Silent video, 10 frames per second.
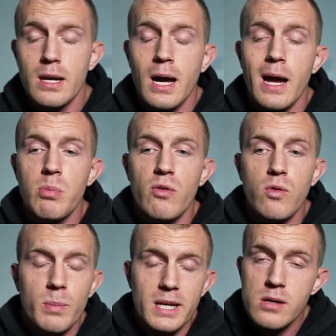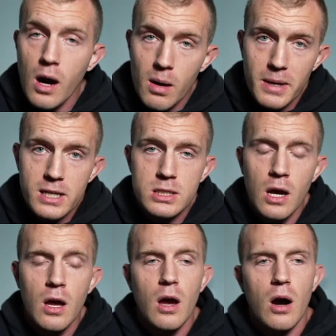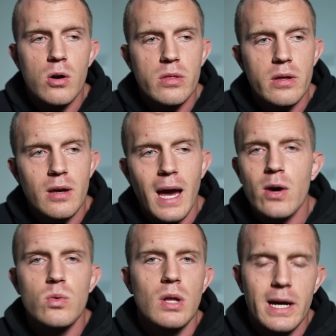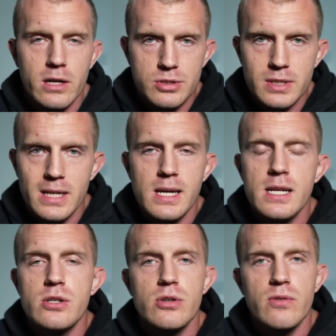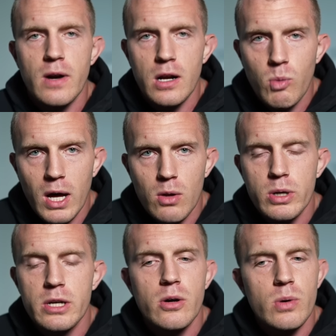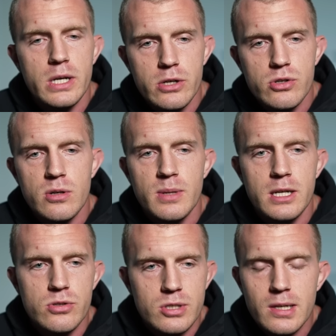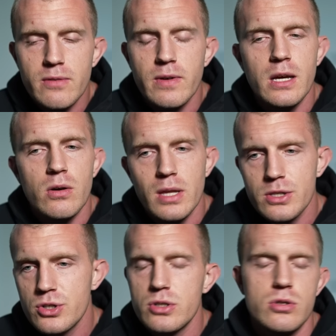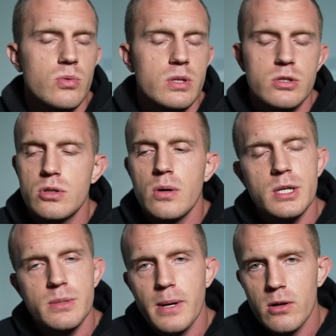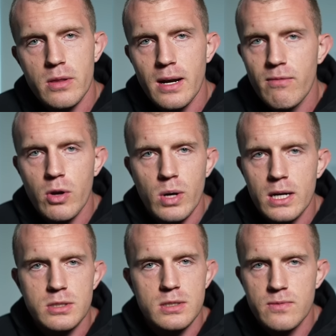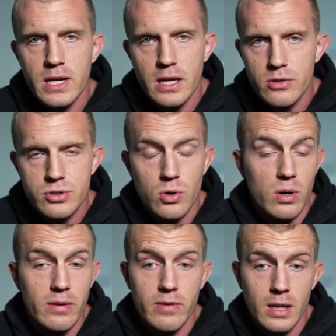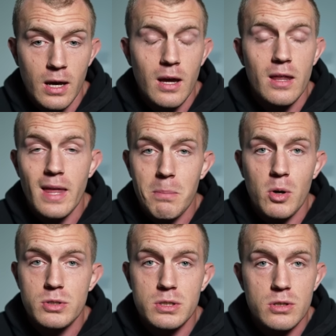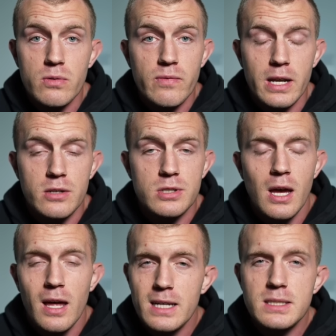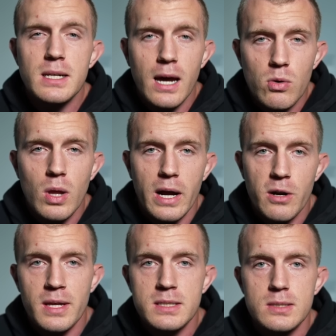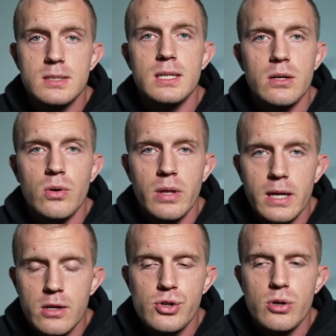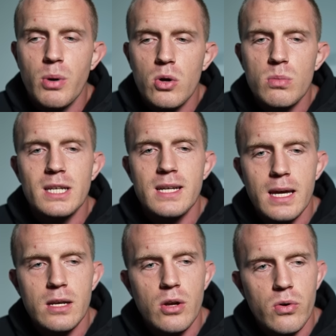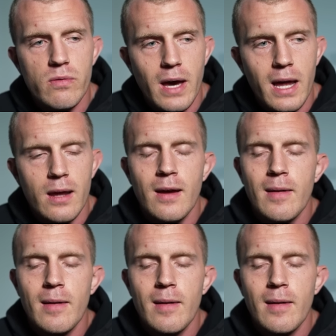then high performing topics are the outliers that tend to do very well. When you go on YouTube and you see a video that's just doing so much better than everyone else's videos or even that person's own videos, that's an outlier. That's a signal that you should probably take note of that